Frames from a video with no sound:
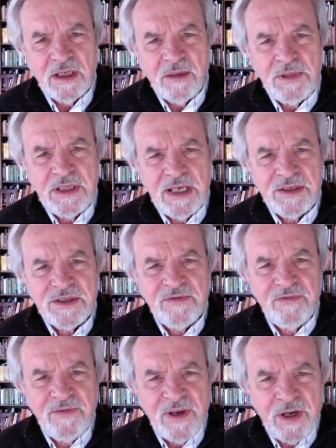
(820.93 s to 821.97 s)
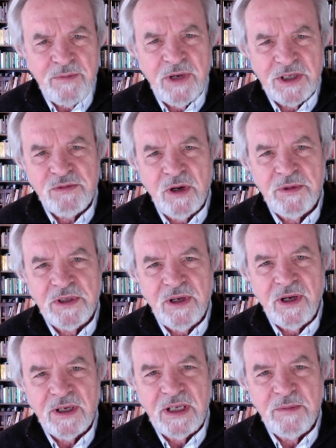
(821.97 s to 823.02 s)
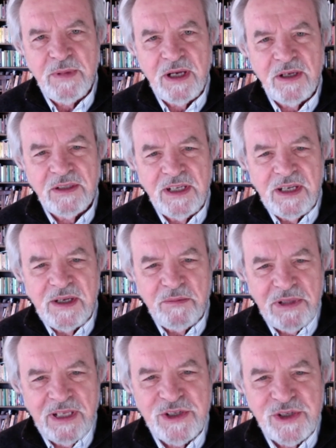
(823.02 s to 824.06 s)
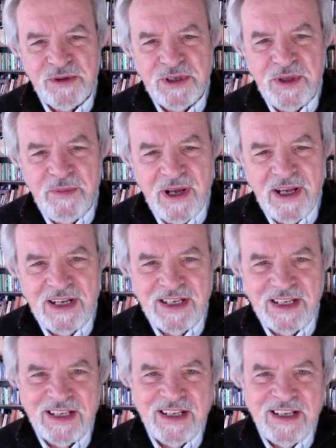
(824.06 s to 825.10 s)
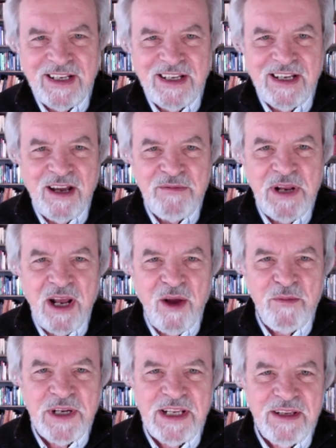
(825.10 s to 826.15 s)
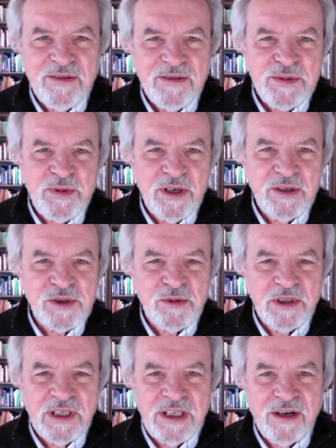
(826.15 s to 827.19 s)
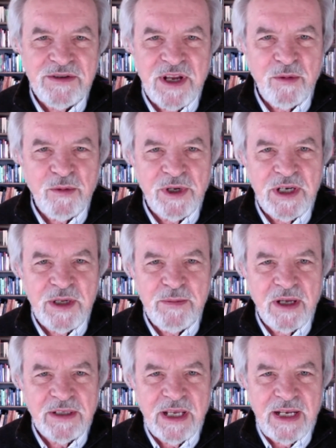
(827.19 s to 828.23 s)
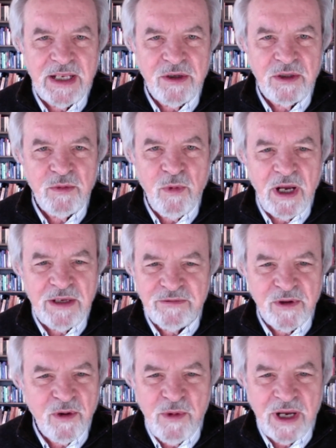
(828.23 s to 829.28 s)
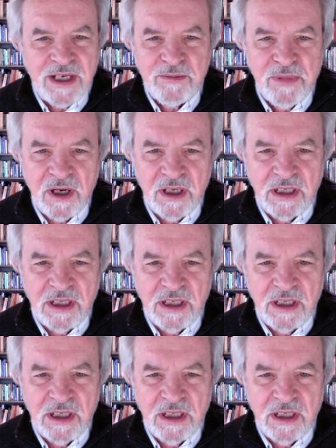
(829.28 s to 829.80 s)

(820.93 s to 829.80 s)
I mean, that's very much what we're talking about. Pleasure in the body. I mean, how many spiritual leaders are worried about getting good wine for a wedding party?